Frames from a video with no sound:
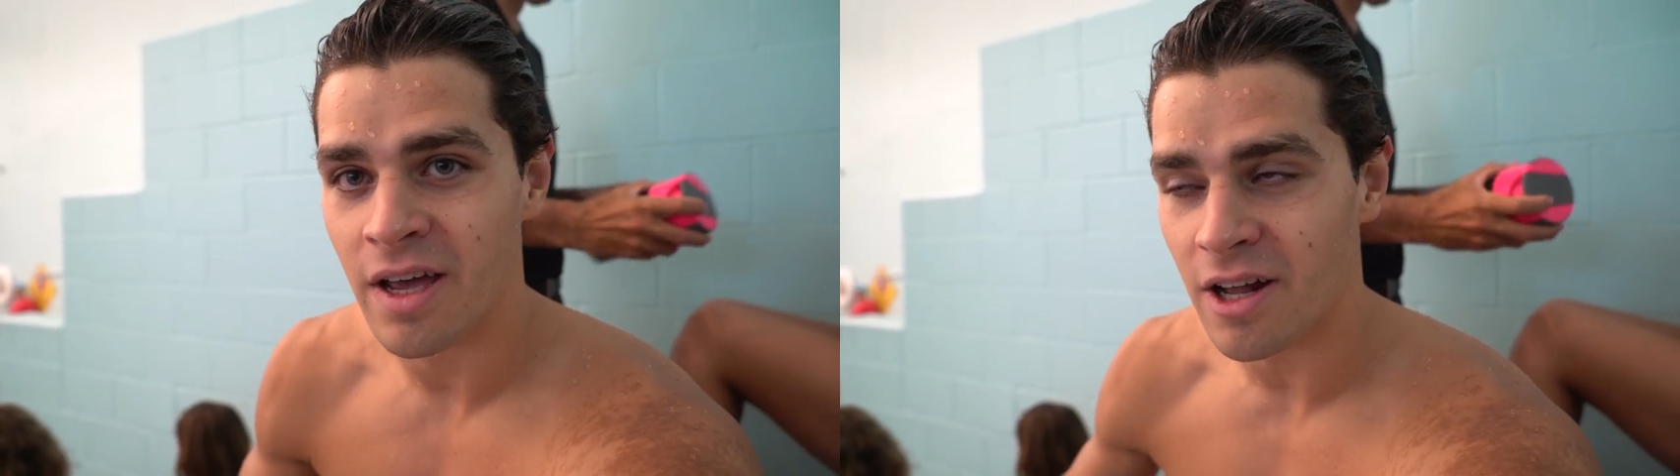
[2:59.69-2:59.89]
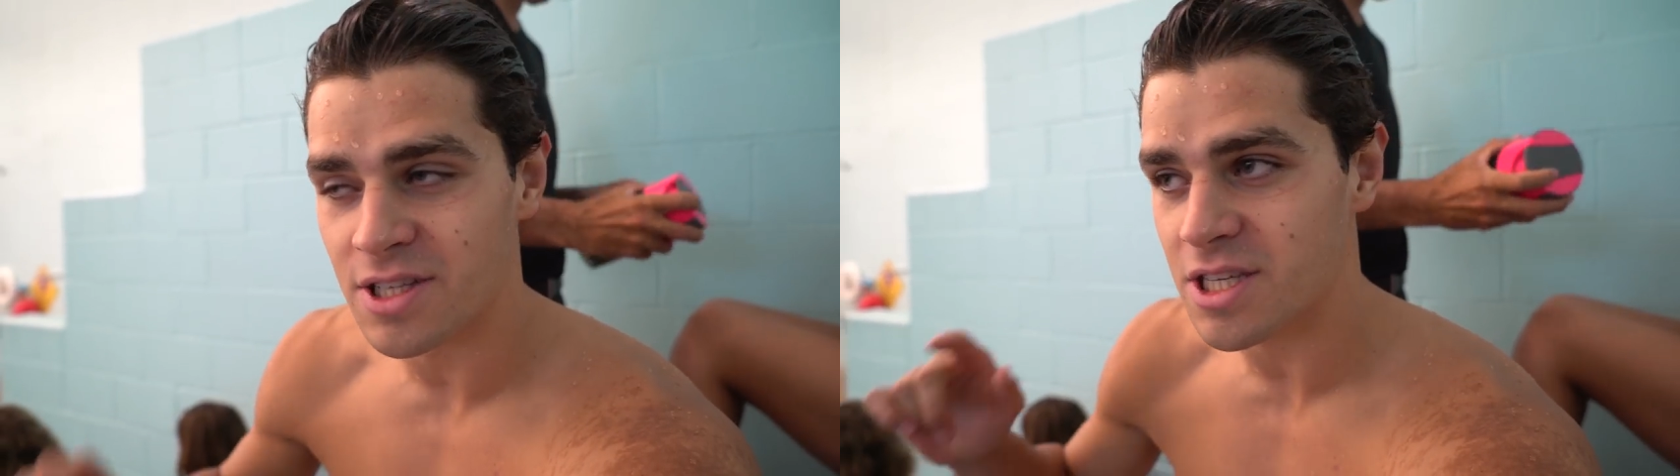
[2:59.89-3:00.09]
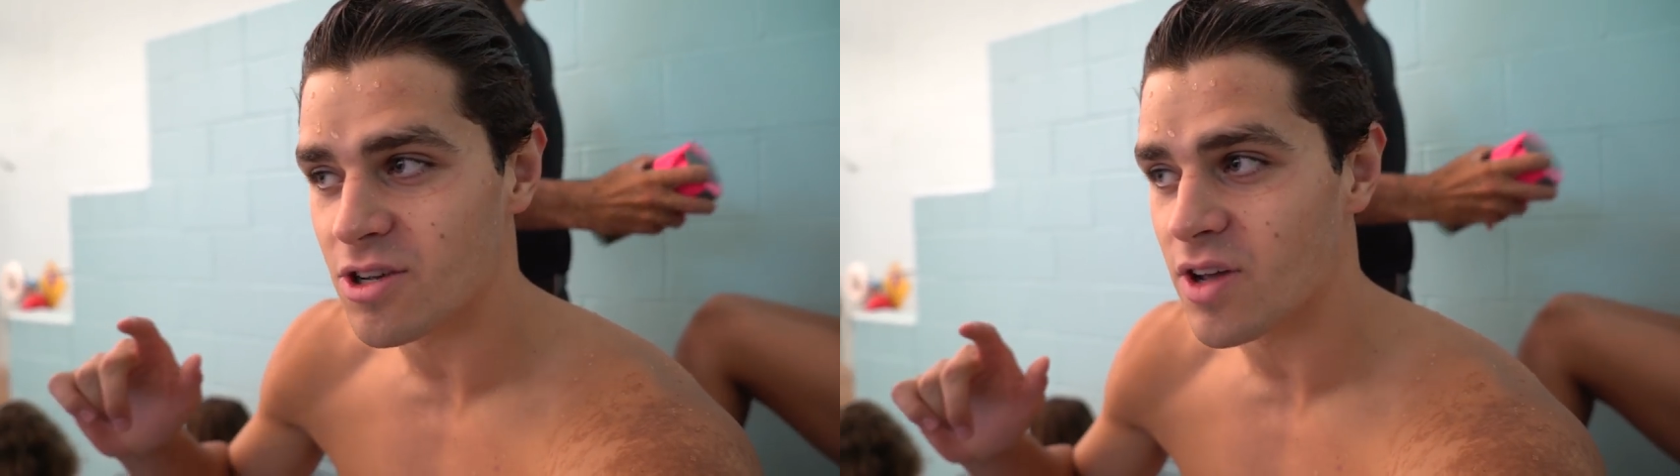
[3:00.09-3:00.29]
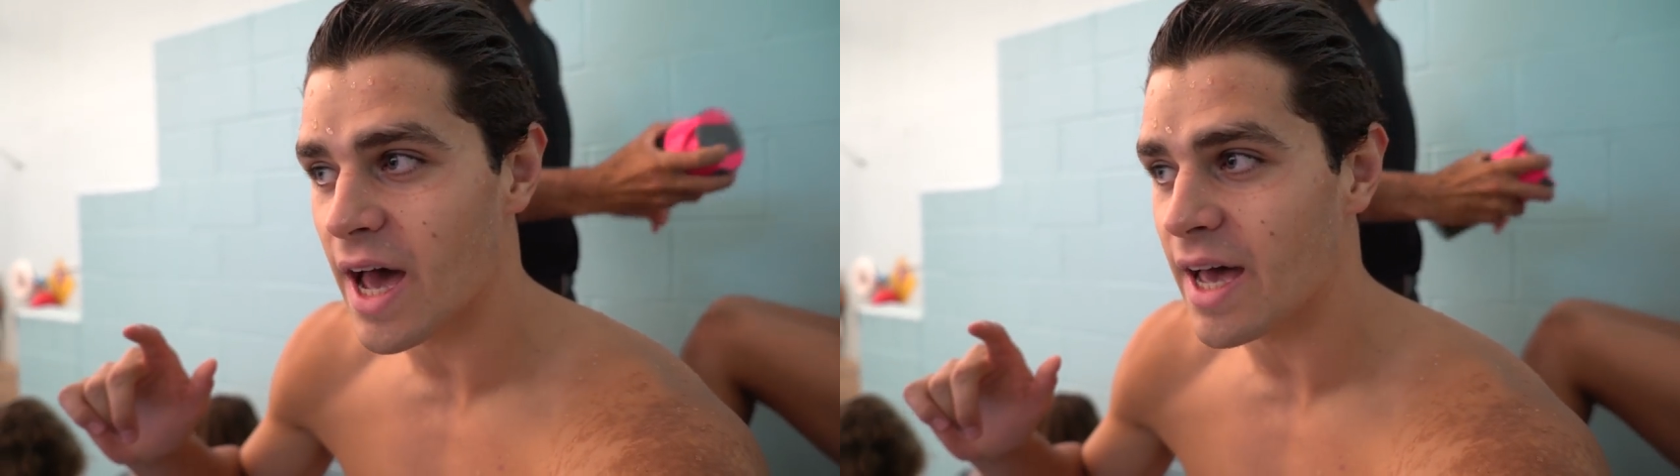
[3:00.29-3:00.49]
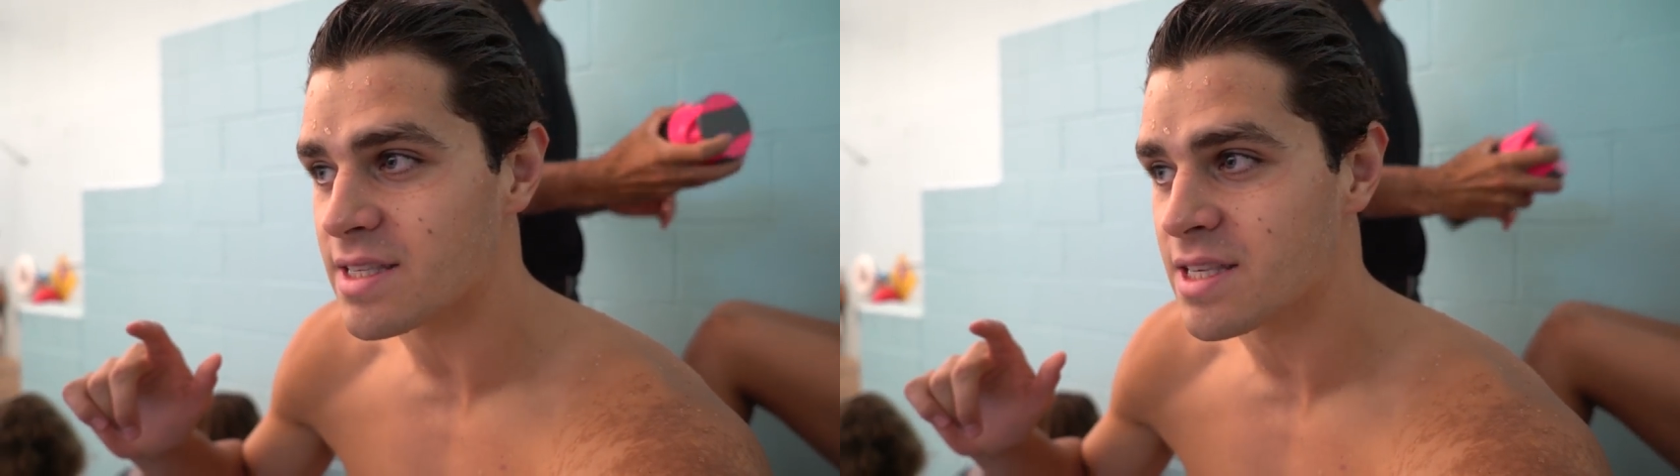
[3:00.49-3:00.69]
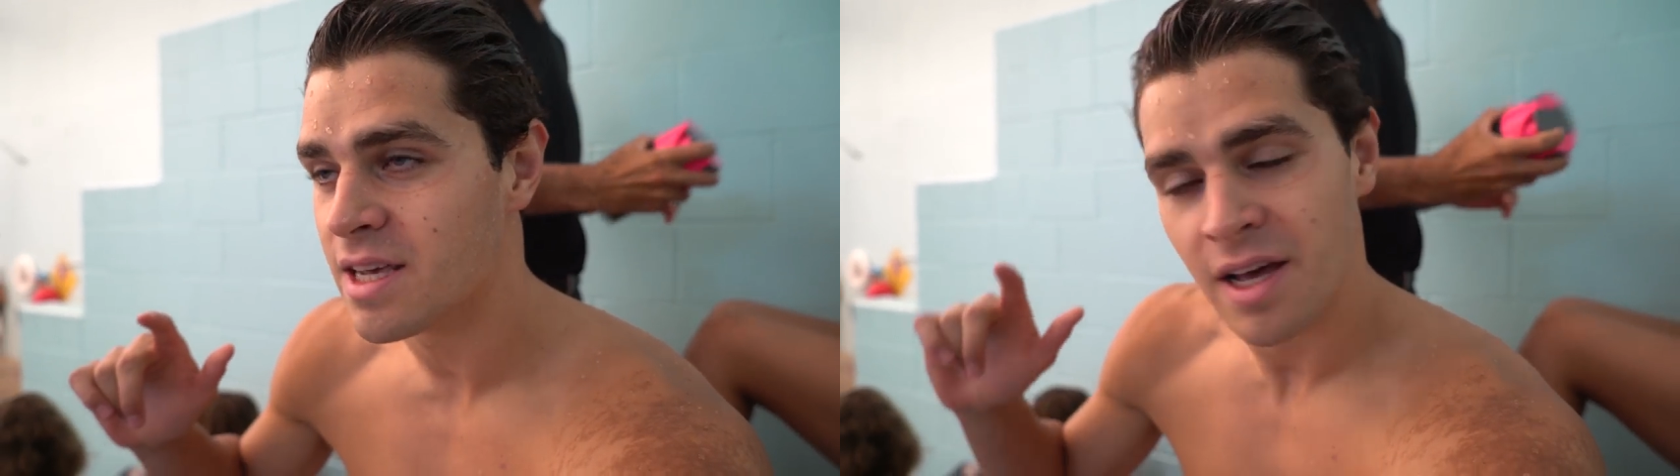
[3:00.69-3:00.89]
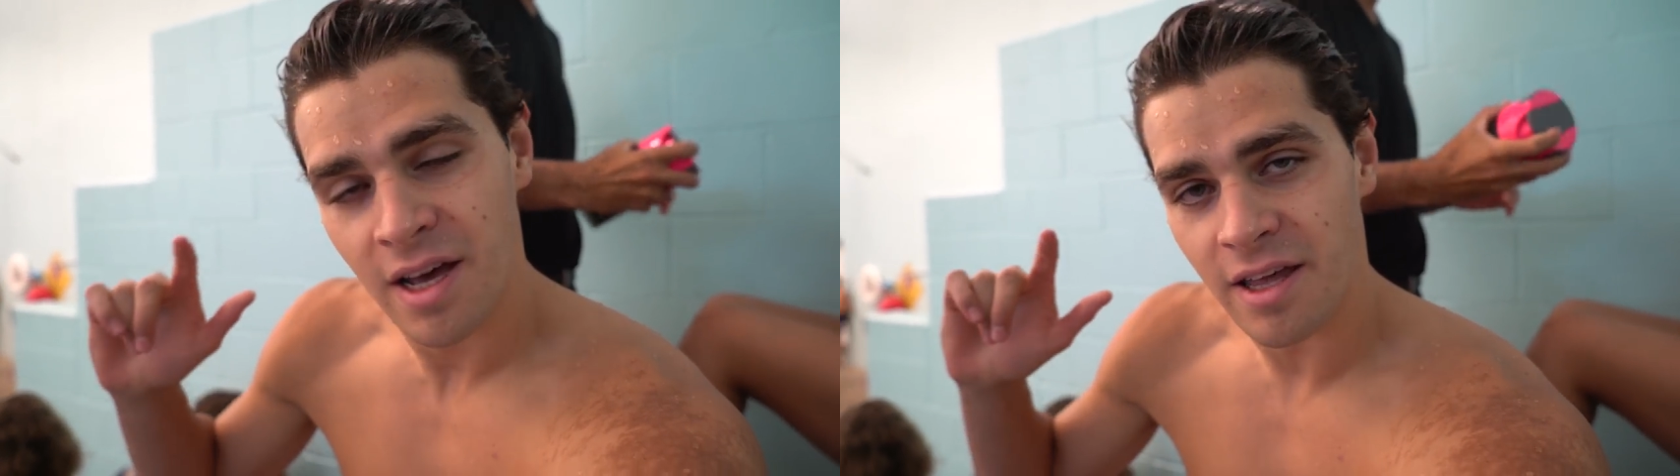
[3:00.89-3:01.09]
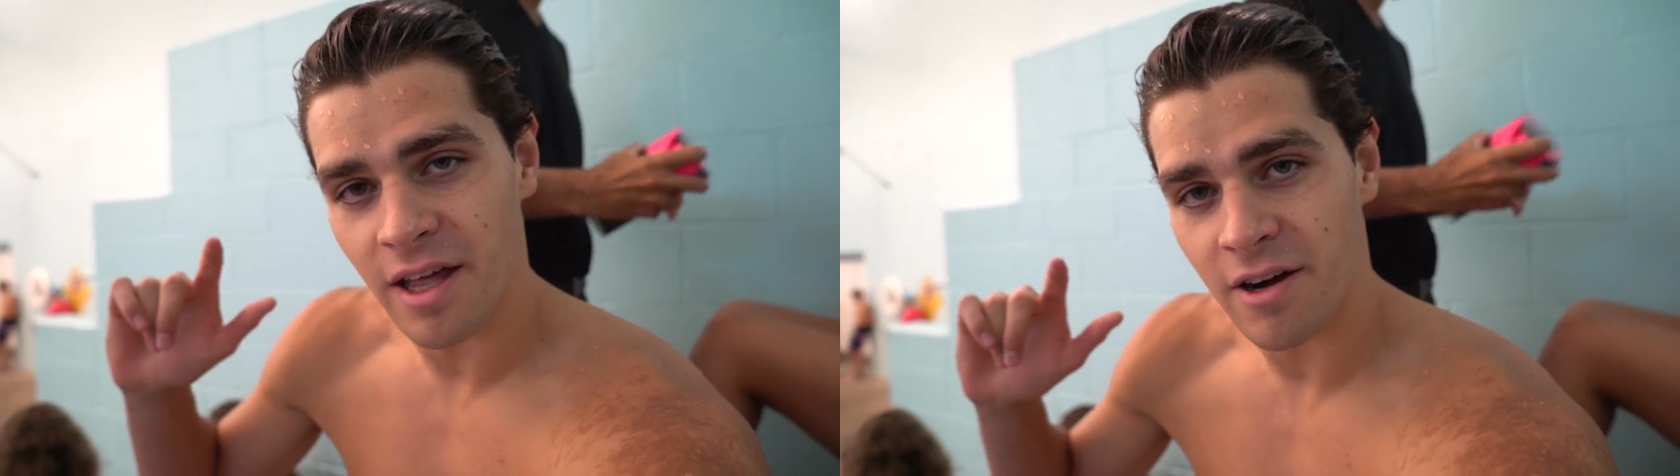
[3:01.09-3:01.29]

and I'll see you guys in